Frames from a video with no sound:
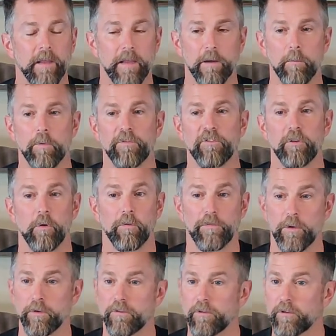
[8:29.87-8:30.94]
It will show
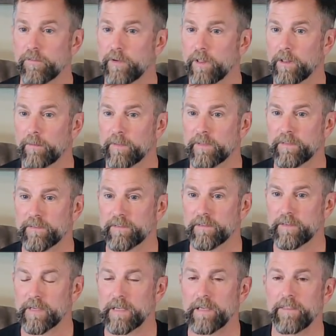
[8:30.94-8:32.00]
future
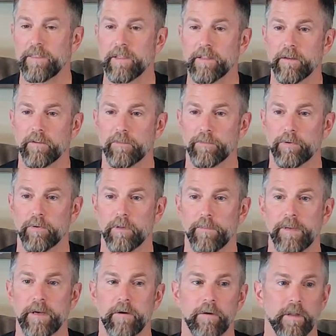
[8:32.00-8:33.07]
developments, anything that is
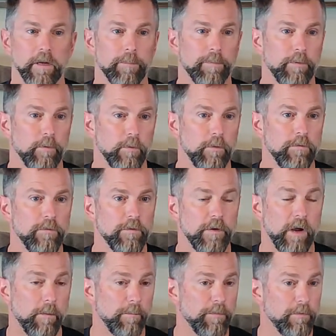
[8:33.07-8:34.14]
preliminarily approved
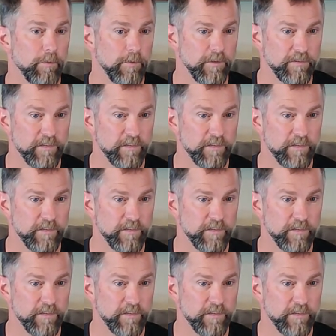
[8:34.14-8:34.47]
through the